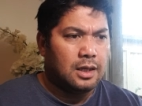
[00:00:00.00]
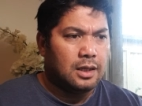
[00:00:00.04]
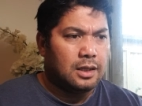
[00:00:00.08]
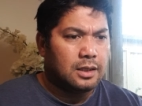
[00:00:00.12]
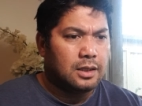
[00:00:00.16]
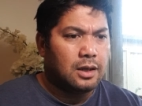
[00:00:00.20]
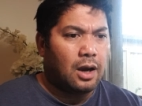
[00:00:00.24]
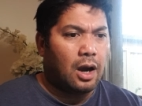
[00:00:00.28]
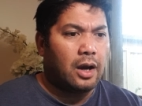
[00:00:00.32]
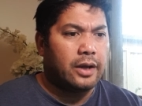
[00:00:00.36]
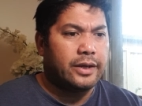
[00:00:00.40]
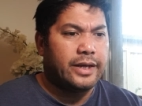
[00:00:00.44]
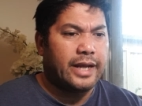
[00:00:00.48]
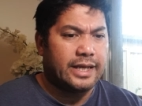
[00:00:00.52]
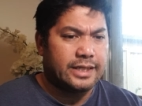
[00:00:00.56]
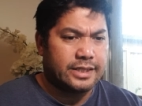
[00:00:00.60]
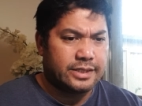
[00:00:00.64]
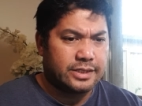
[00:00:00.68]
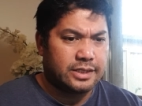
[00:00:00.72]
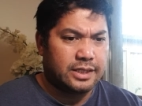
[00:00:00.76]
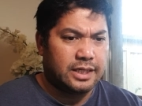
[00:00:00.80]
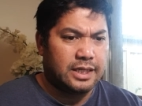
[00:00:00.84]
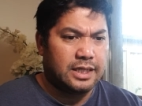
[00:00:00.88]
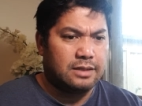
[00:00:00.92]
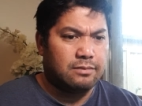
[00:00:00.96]
God has
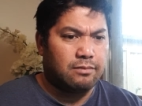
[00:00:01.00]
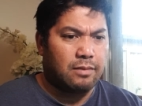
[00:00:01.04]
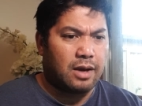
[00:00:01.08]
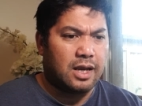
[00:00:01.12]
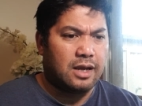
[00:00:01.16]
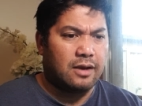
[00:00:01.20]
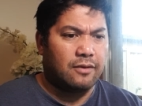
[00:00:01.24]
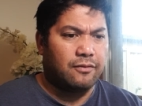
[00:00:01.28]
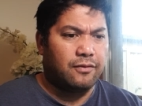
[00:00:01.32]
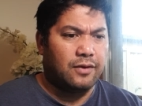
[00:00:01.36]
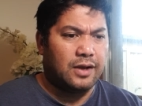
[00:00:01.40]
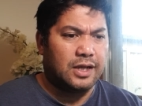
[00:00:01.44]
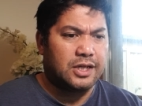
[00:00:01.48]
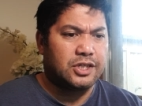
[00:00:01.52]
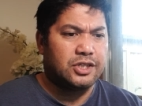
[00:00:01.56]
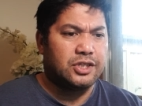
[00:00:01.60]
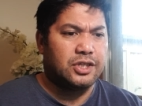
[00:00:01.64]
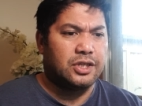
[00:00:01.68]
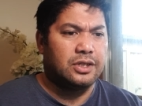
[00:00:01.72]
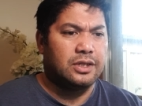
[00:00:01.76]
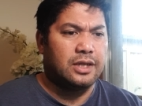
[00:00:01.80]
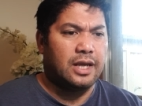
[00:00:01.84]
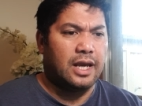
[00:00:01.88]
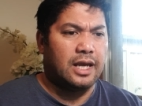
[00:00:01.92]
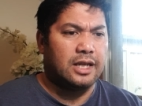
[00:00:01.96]
seen my
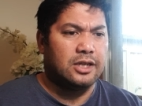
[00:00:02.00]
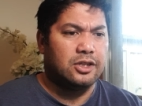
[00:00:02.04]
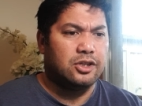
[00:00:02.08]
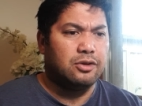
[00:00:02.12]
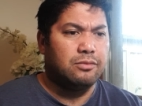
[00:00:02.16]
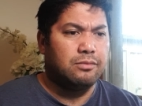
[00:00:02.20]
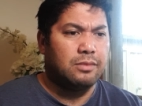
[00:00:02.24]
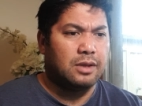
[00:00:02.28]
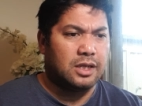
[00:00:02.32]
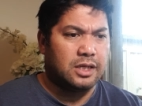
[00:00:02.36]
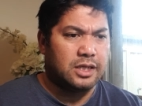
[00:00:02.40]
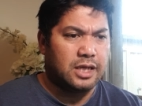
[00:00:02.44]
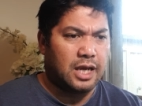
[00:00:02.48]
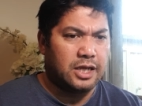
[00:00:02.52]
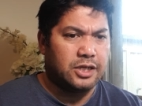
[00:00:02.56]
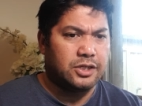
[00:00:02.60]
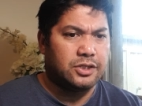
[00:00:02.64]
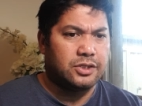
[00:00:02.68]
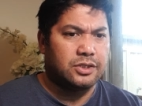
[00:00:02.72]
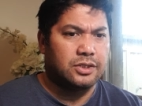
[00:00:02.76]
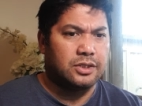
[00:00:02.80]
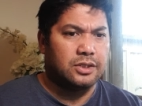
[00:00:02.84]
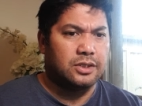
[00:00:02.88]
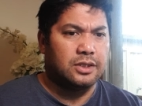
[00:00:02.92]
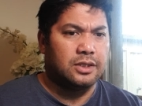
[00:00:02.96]
affliction and
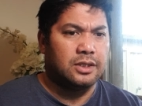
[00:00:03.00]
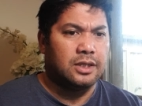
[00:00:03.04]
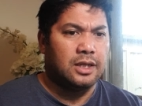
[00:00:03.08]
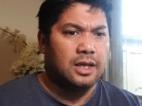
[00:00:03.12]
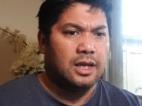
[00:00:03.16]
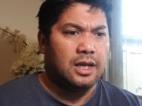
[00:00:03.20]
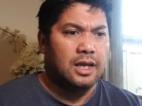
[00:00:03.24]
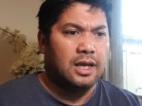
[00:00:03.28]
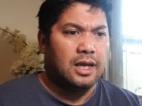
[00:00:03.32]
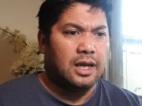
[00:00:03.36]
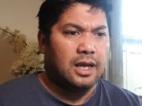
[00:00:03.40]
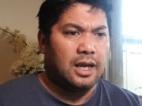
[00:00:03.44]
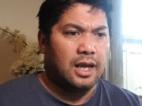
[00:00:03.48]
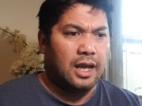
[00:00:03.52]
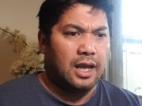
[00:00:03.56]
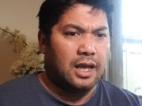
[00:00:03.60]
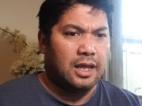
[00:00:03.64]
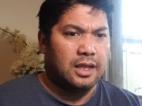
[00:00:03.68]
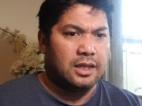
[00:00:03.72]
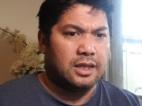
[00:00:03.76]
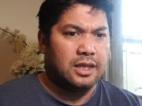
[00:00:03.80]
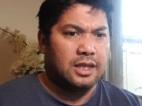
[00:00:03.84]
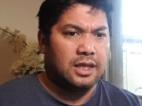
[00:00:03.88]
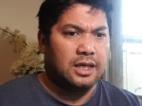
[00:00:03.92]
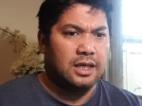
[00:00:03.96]
humiliation
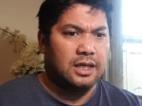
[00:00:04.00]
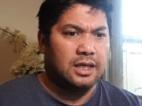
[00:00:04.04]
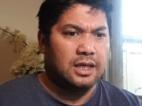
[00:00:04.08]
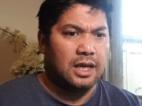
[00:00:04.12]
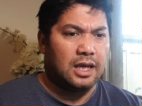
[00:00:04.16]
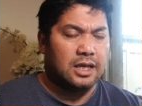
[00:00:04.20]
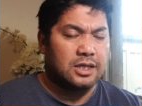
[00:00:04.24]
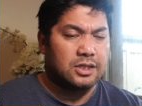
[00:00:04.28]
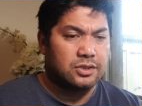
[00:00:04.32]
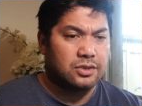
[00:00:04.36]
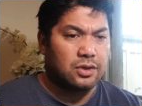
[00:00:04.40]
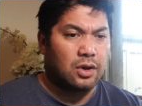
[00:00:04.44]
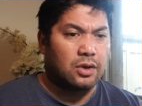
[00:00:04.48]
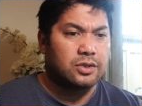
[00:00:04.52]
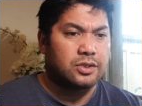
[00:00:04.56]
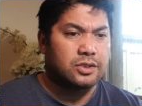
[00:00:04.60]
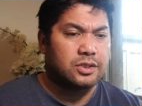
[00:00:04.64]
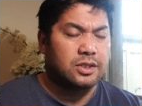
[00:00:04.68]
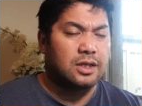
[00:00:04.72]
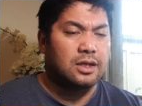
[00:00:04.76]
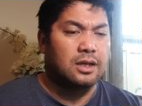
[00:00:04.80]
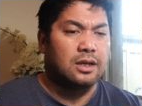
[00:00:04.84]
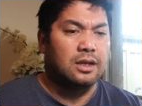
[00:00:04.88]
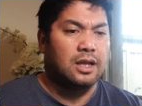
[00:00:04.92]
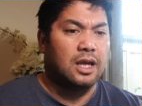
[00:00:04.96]
and the
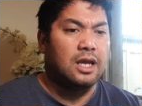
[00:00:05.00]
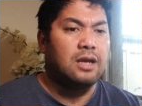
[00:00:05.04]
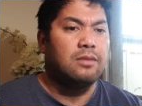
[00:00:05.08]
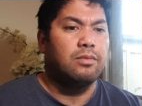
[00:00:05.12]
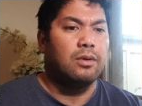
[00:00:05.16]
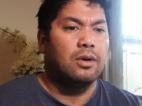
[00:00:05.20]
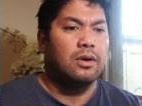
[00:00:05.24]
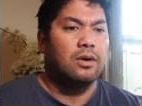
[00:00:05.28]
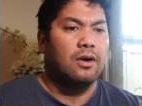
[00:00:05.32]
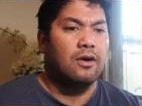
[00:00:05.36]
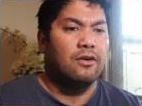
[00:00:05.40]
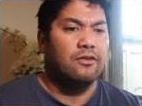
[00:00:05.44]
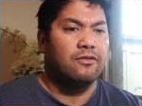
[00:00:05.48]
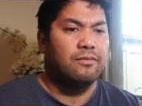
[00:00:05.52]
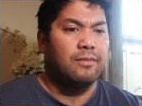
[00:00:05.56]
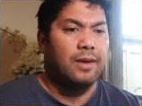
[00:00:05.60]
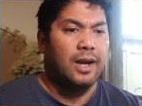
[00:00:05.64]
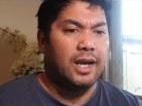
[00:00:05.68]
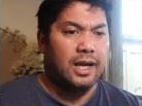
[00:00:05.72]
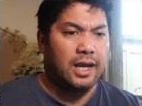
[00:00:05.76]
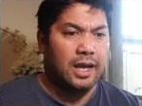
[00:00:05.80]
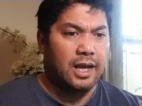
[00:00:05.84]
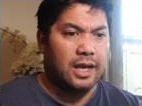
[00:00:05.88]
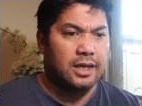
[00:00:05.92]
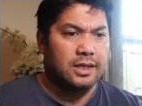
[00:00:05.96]
exhausting labor of
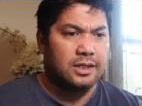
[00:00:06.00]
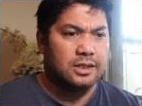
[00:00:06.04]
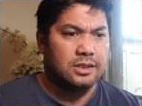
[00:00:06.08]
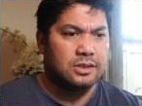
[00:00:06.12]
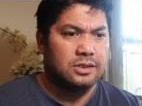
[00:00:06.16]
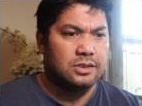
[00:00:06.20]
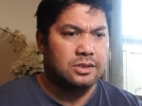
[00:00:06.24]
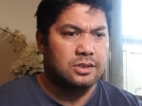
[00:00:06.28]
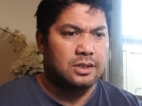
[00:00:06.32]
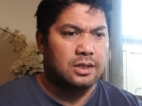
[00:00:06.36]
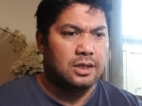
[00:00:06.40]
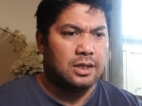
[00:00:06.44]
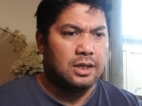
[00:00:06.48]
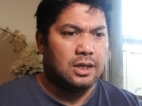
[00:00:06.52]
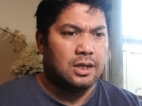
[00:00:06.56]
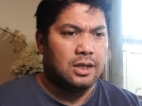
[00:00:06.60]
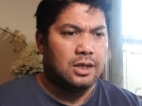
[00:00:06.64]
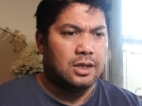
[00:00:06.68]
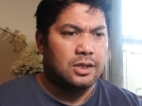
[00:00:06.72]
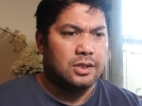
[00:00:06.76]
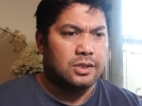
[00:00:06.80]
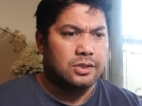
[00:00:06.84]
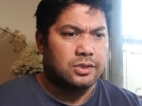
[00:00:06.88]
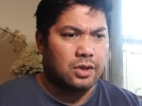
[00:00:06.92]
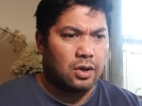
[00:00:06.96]
my hands,
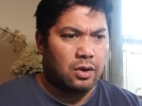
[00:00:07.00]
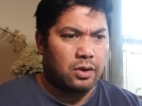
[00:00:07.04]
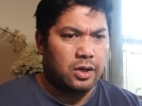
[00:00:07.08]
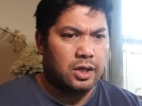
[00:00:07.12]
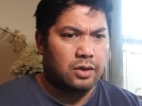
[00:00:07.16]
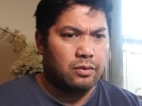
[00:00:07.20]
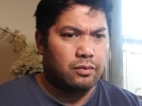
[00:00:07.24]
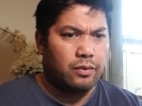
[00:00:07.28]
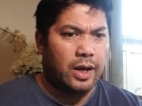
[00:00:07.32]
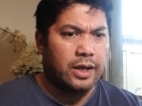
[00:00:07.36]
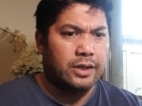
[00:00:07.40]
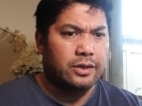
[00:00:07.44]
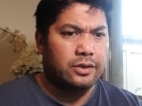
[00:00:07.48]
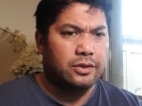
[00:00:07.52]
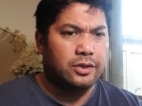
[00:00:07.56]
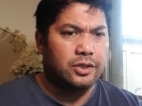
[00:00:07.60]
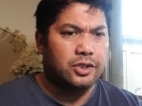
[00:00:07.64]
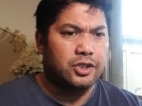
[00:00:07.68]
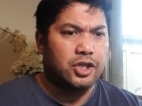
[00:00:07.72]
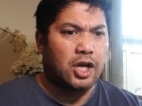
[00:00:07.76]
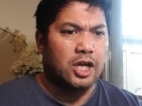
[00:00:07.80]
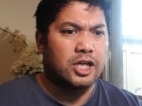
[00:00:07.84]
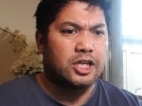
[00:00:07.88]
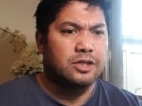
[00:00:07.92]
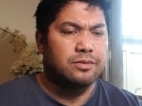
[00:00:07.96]
so he rendered
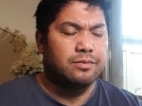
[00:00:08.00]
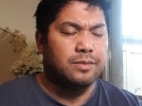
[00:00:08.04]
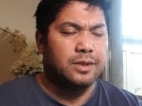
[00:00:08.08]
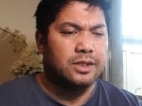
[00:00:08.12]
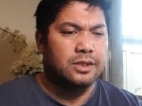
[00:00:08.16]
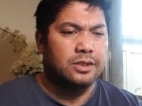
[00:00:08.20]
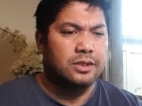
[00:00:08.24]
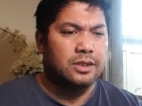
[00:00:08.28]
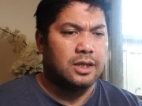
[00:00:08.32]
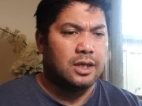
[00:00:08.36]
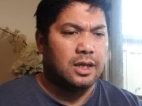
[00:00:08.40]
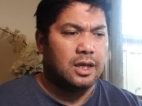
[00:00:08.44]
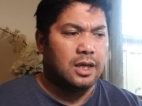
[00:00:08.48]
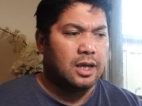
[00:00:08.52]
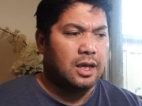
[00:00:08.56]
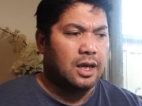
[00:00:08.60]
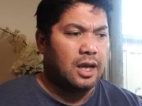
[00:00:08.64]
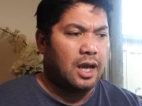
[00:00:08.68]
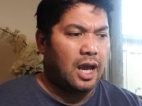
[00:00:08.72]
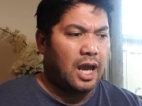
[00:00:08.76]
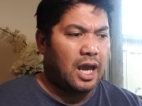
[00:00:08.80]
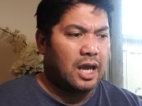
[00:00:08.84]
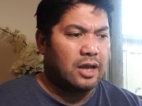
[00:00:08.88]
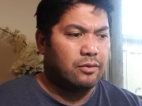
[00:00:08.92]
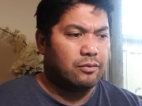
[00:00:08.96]
judgment
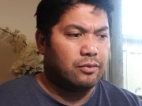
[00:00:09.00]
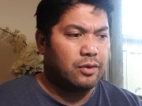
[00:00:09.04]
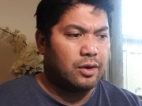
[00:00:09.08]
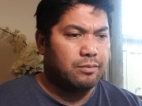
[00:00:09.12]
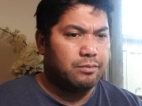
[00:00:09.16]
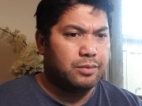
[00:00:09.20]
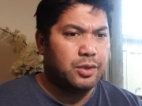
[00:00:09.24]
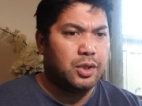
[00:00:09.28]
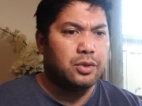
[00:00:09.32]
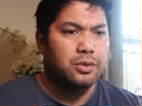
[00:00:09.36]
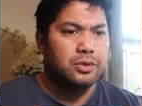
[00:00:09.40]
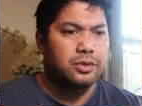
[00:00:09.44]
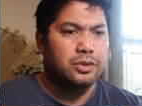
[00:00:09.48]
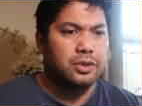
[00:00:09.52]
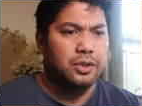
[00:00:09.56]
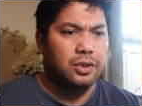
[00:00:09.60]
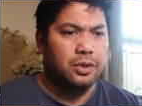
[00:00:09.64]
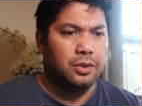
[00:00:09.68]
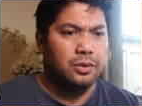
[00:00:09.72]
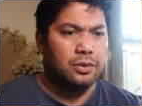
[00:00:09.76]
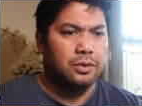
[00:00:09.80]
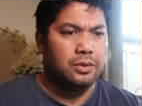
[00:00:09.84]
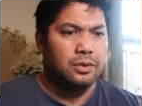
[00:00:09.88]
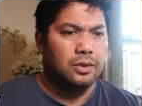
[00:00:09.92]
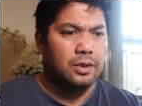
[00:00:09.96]
and rebuked
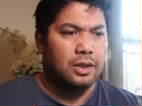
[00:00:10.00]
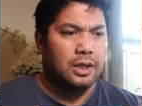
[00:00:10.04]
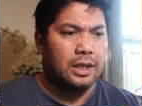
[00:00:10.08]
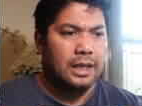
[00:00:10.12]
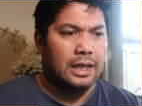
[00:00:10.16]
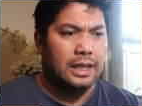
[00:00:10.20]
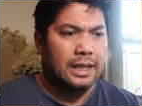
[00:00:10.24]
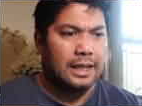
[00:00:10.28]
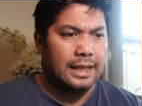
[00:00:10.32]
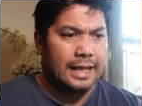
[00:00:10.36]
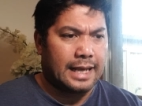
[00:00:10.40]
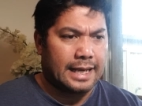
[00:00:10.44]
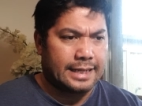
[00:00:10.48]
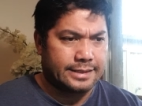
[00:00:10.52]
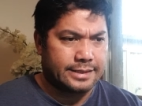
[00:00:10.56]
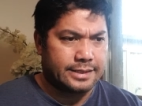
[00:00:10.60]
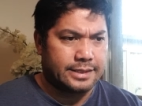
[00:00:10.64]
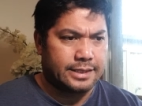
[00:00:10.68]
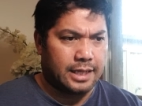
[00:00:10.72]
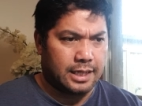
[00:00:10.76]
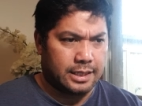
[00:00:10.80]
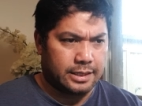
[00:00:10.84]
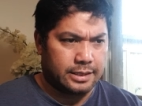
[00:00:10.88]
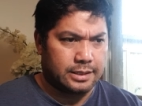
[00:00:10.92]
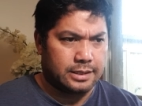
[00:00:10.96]
you last
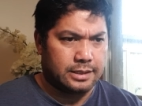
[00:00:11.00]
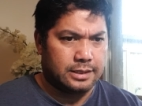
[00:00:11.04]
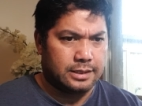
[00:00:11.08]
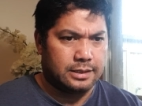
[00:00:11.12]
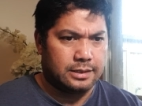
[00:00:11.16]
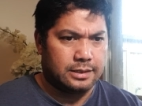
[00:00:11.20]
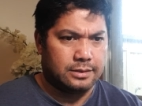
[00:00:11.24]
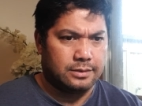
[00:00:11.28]
night.